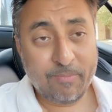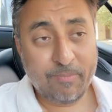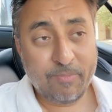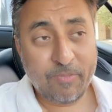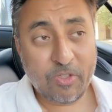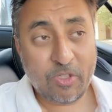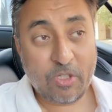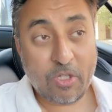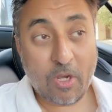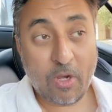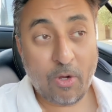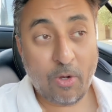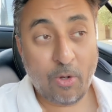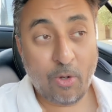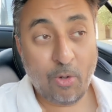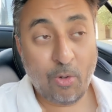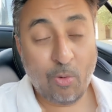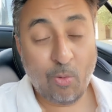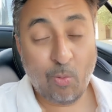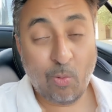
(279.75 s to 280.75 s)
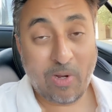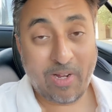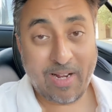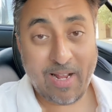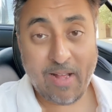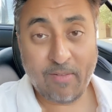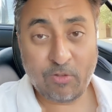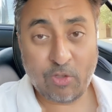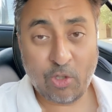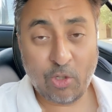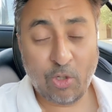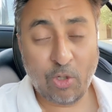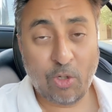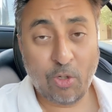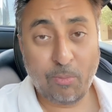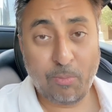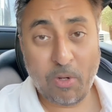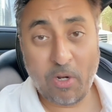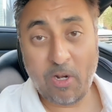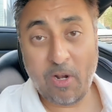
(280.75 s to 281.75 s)
So we're going to have
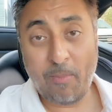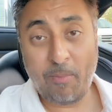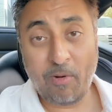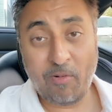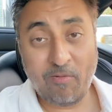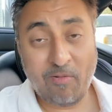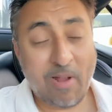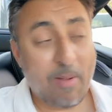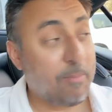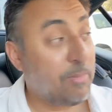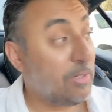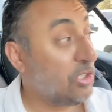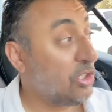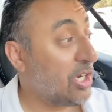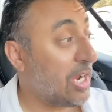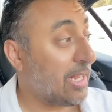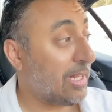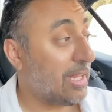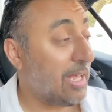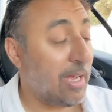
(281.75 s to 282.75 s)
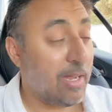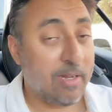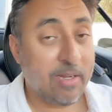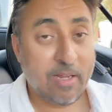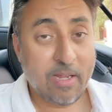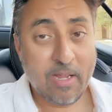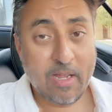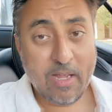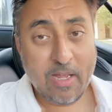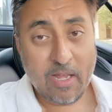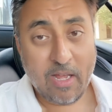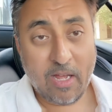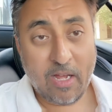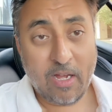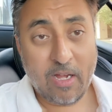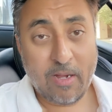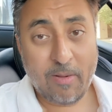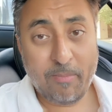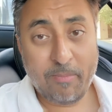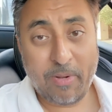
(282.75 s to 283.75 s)
to put it up on the ramp and check
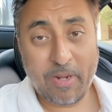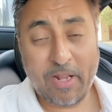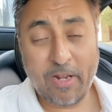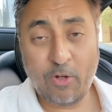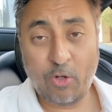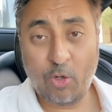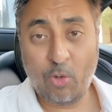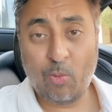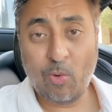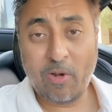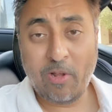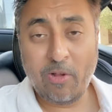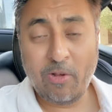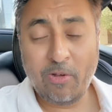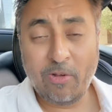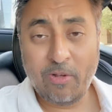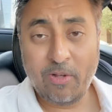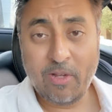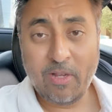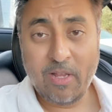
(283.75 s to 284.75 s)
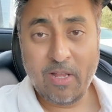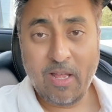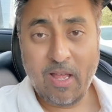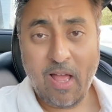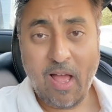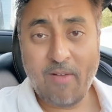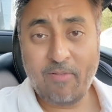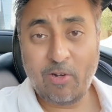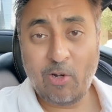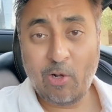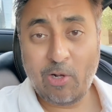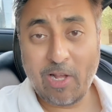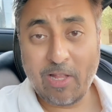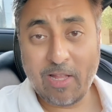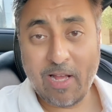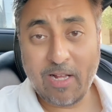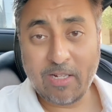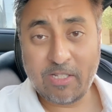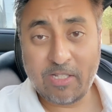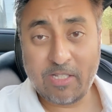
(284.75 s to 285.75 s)
that, but I do want to have a look at
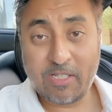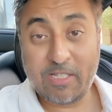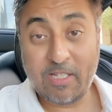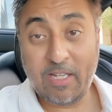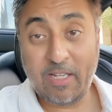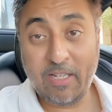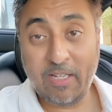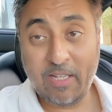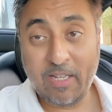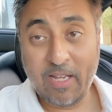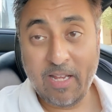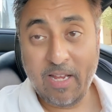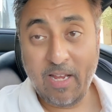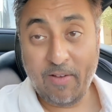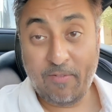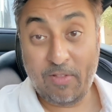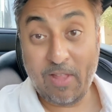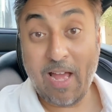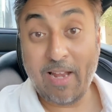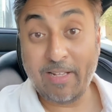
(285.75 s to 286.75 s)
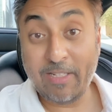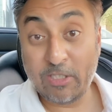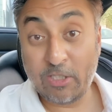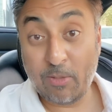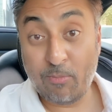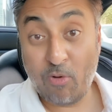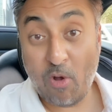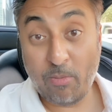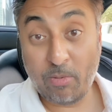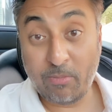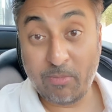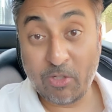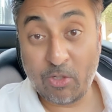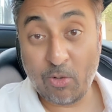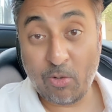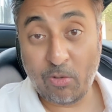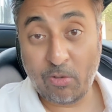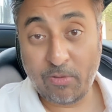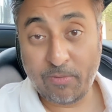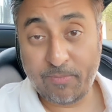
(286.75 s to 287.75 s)
that to see if that is the problem at
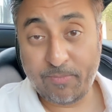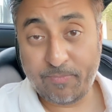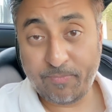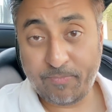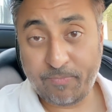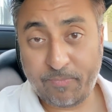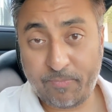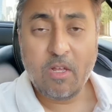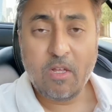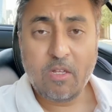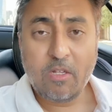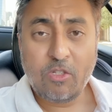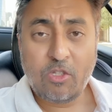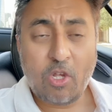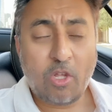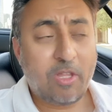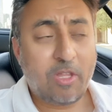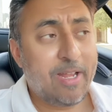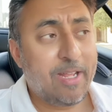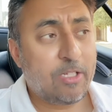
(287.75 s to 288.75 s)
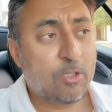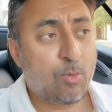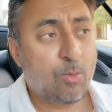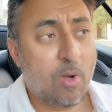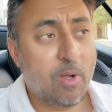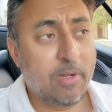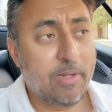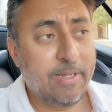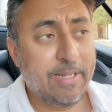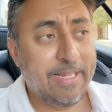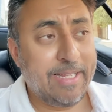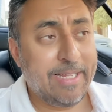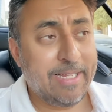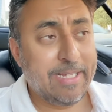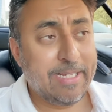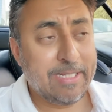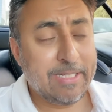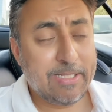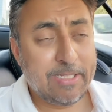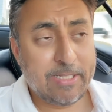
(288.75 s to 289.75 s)
all. So the next one
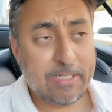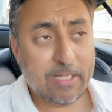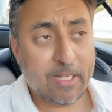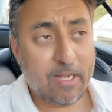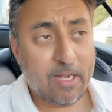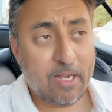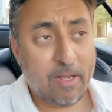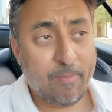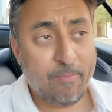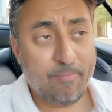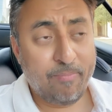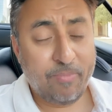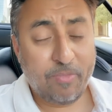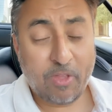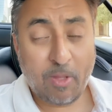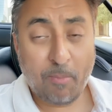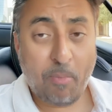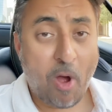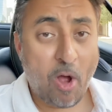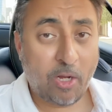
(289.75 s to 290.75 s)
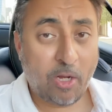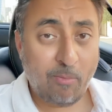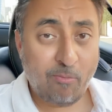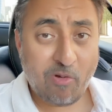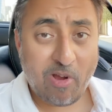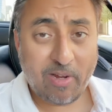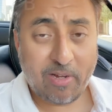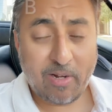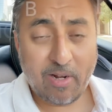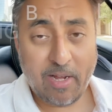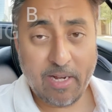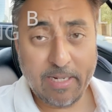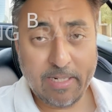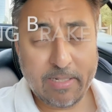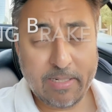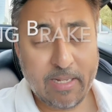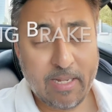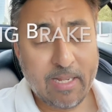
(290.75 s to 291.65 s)
is the parking brake light.